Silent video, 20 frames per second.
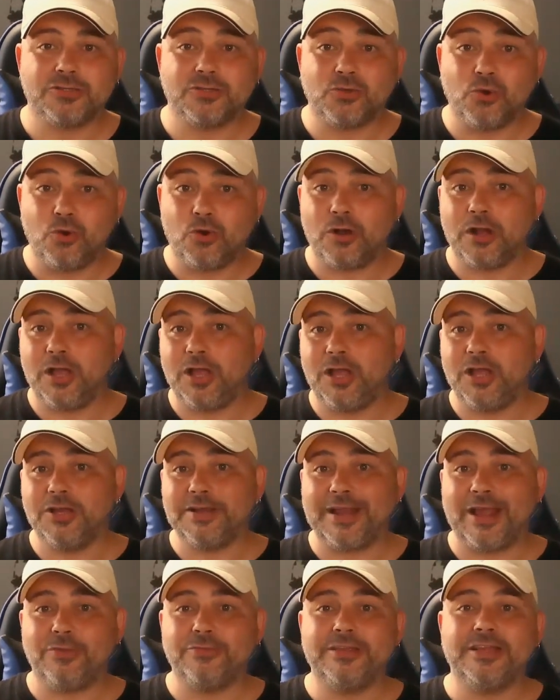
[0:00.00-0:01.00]
the court
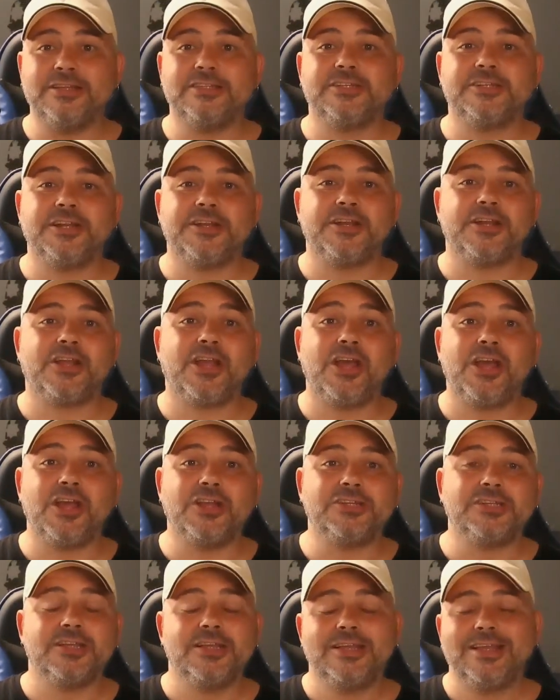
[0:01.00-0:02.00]
heard how the incident
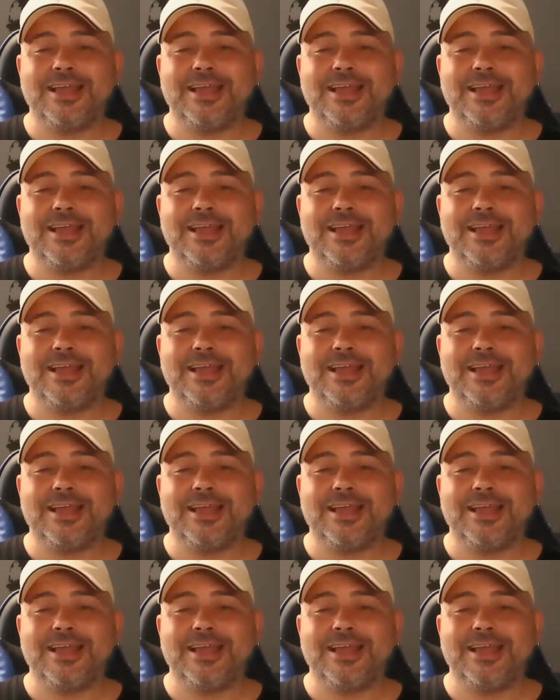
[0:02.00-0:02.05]
occurred